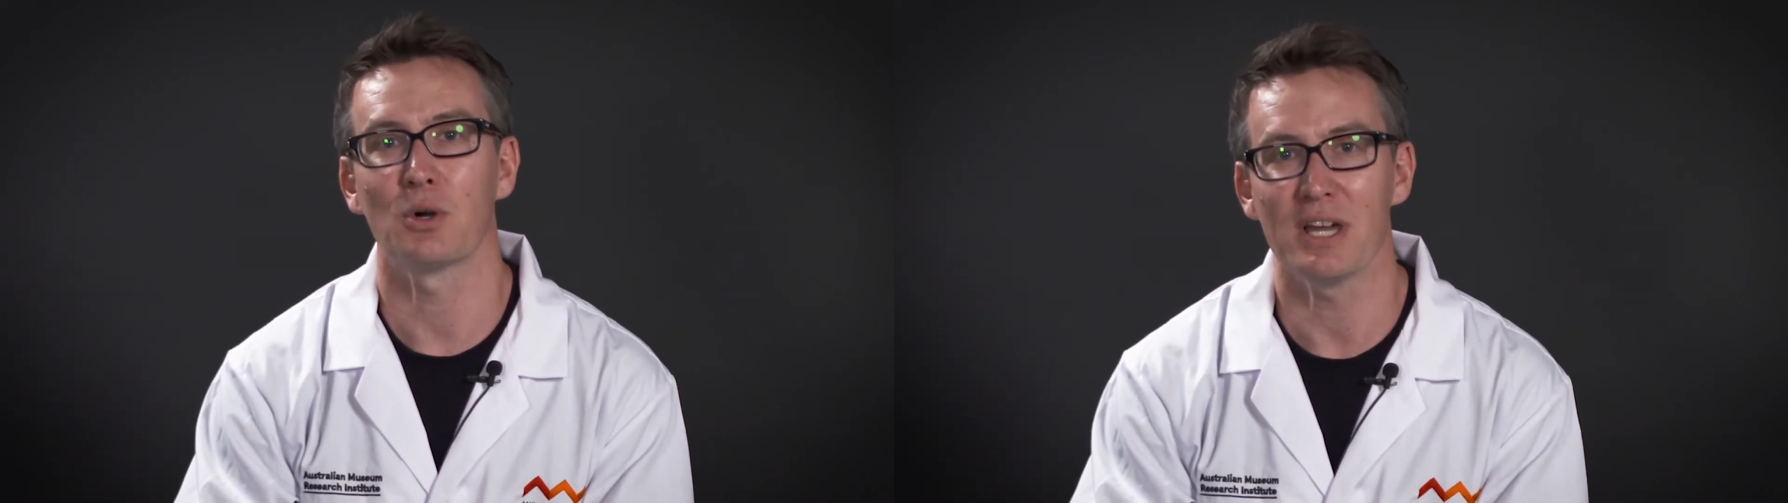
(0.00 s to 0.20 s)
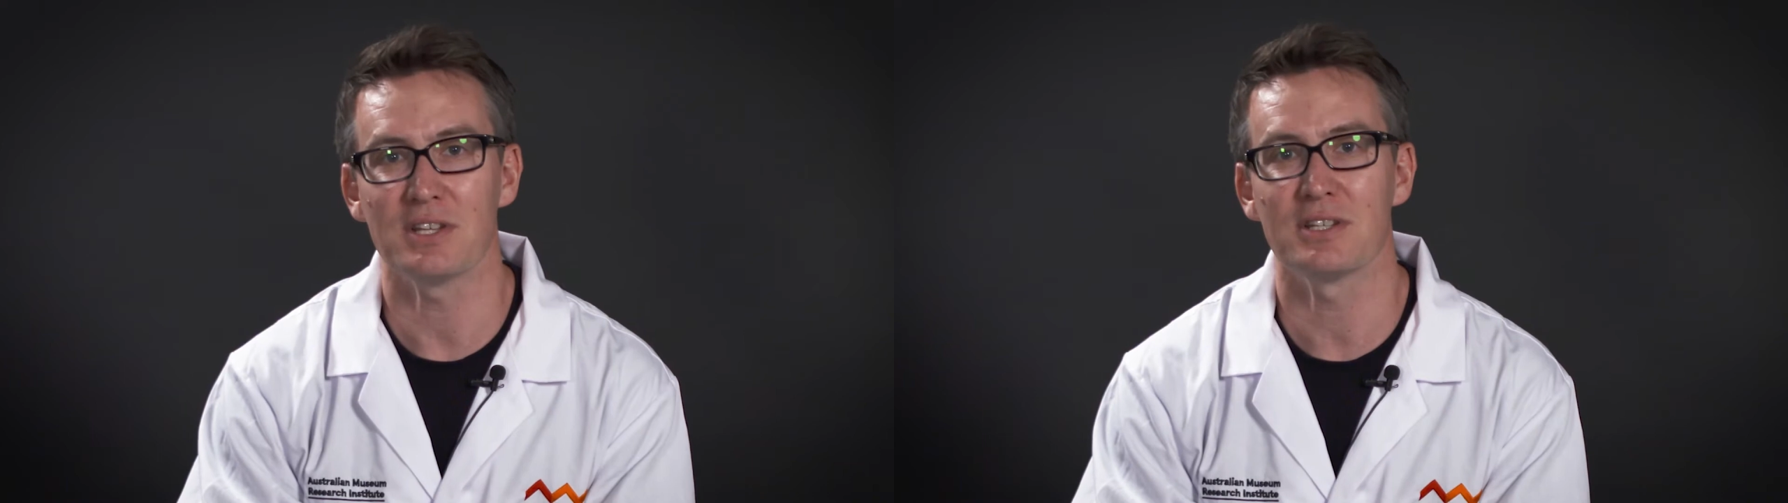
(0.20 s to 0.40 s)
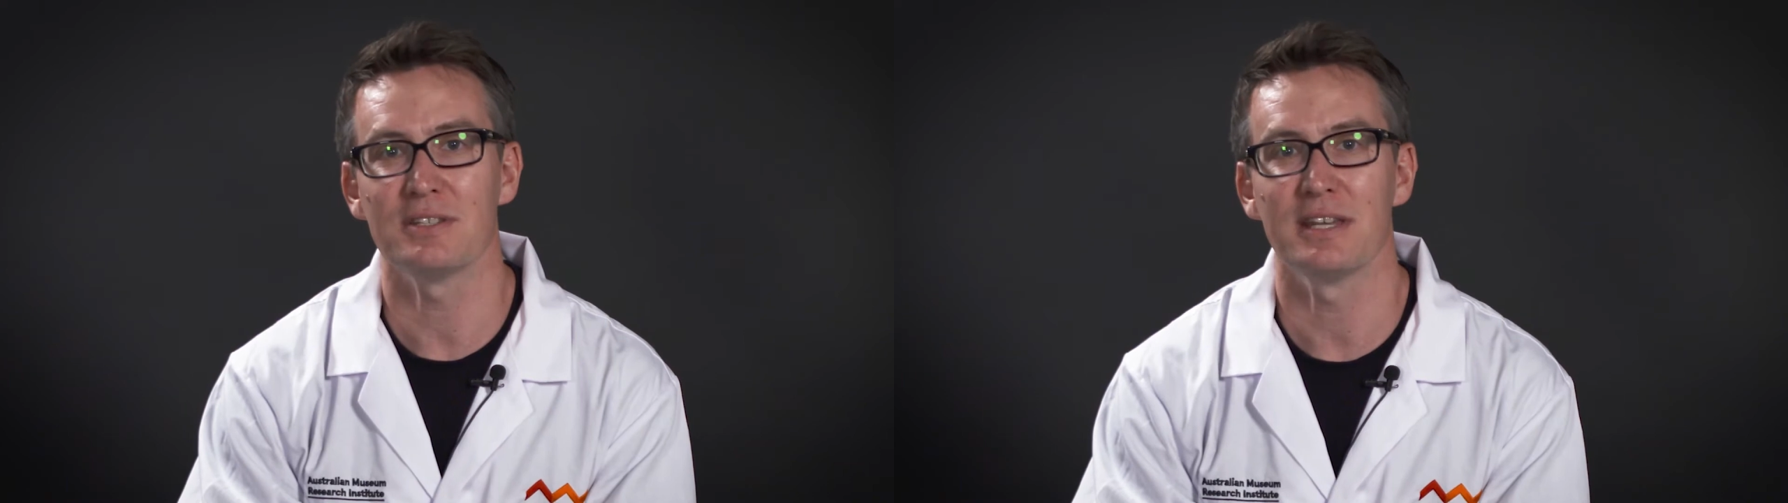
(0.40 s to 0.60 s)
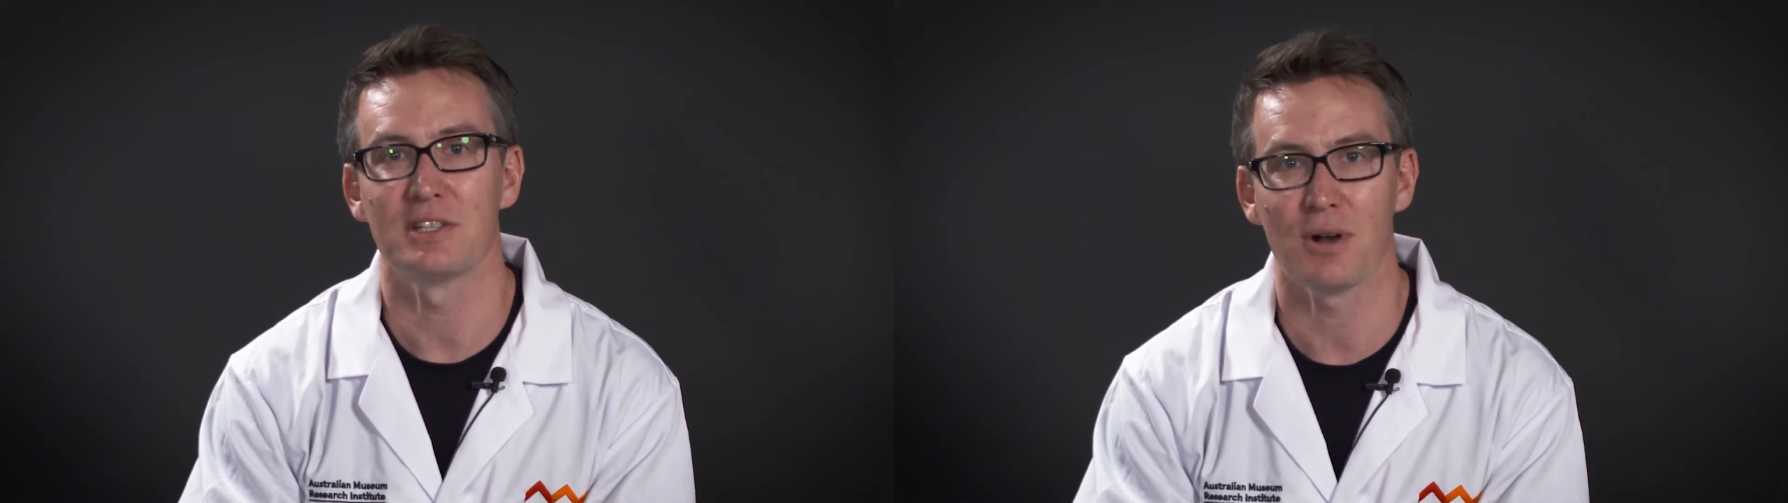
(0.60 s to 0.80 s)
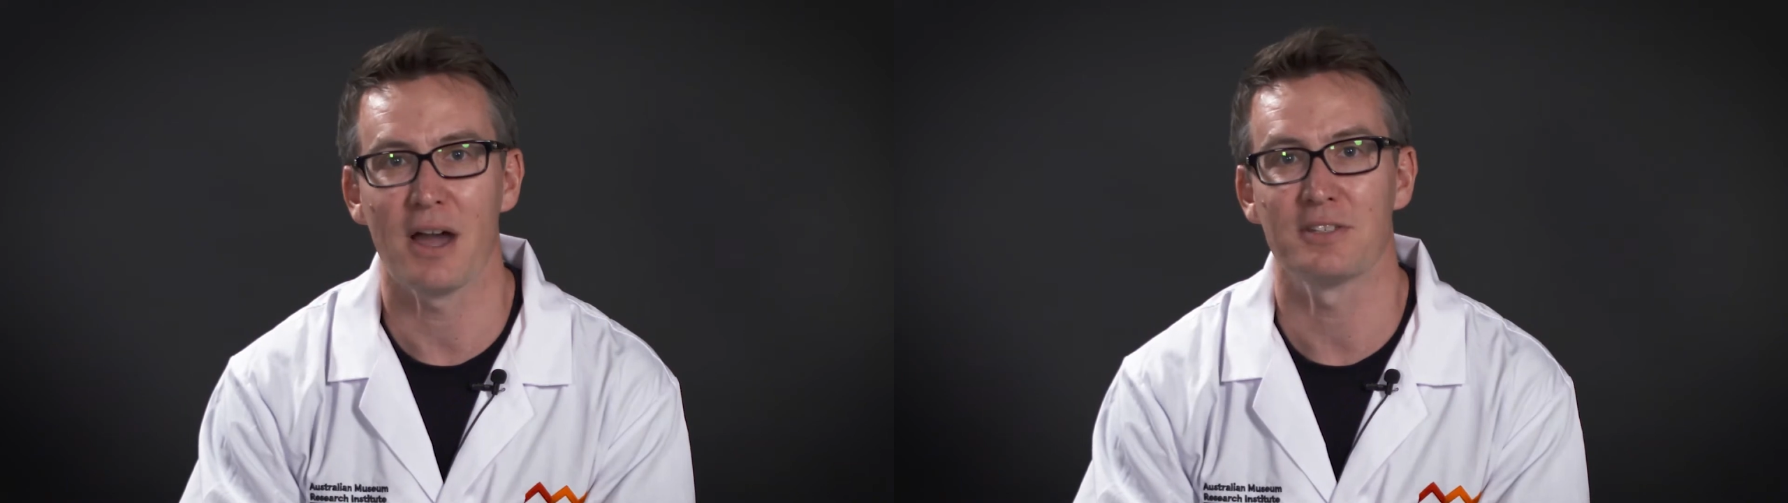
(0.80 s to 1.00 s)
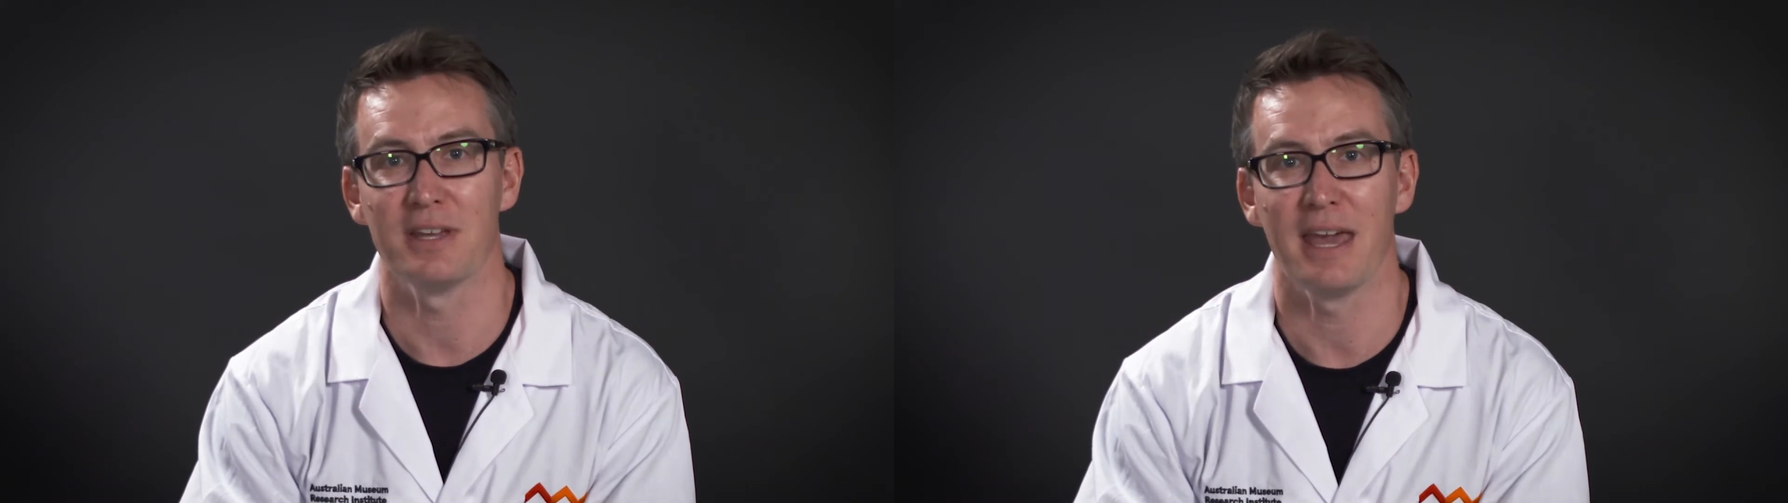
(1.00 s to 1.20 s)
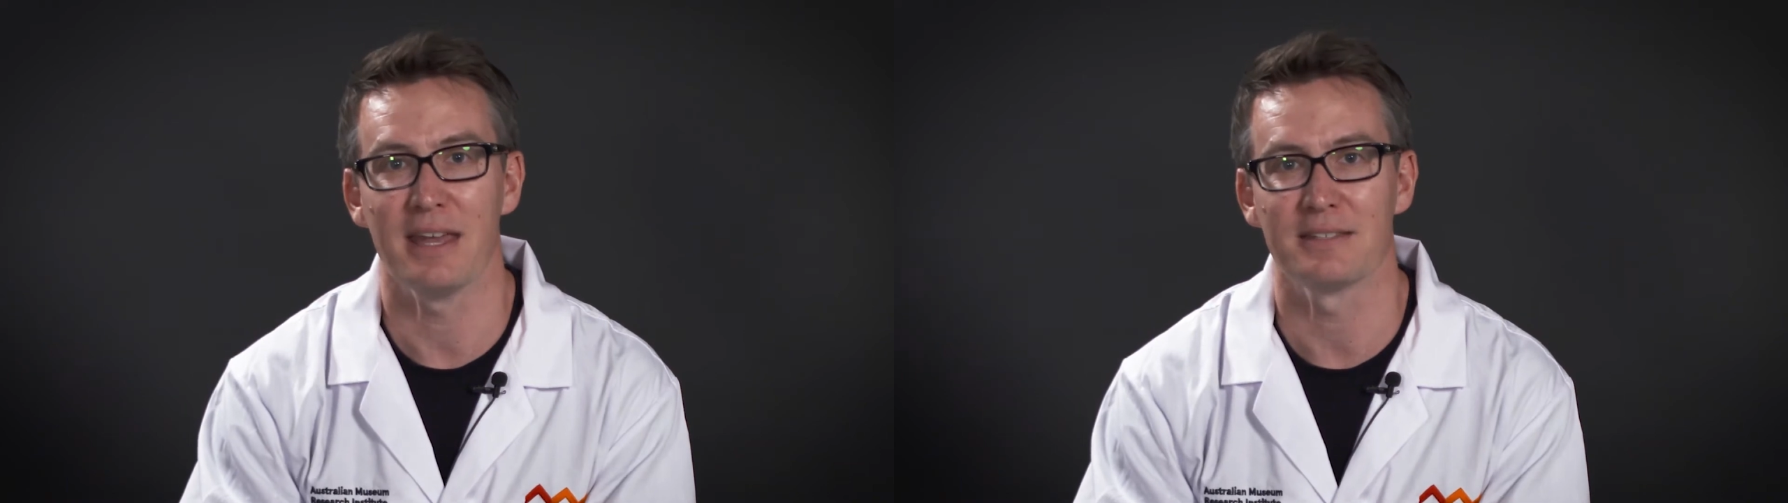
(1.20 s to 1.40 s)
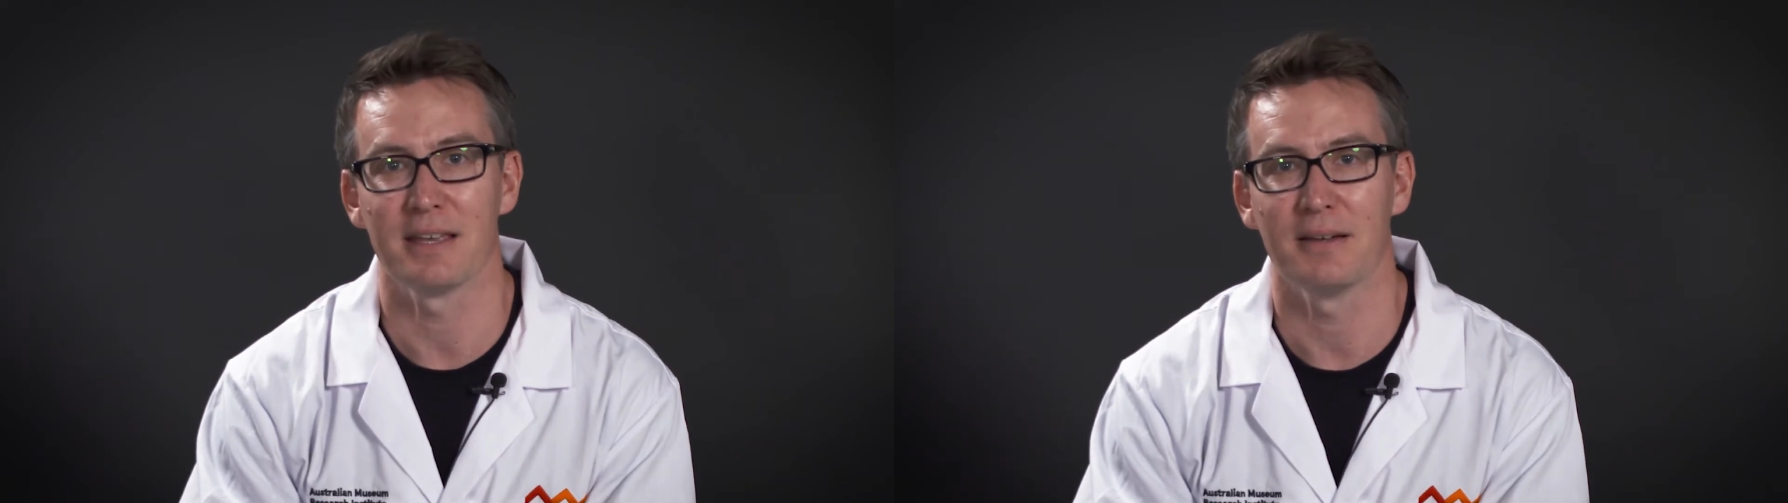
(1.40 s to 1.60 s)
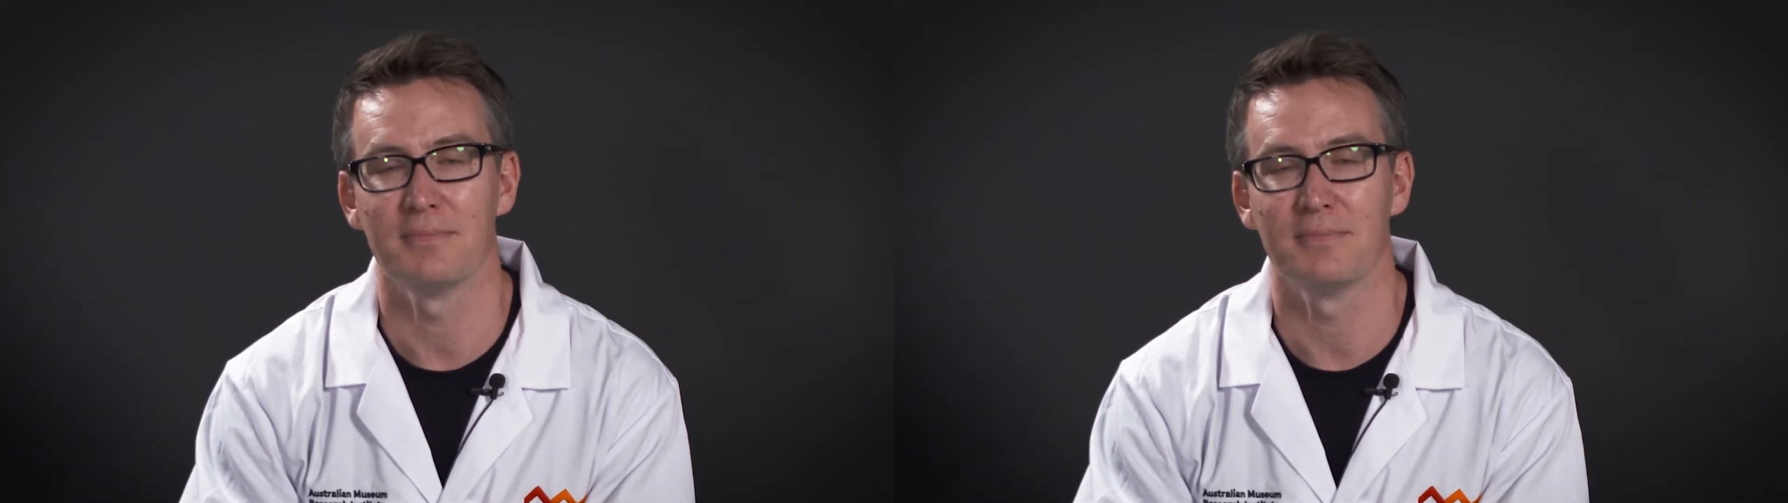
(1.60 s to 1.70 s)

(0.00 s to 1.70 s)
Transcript: questions they're trying to answer.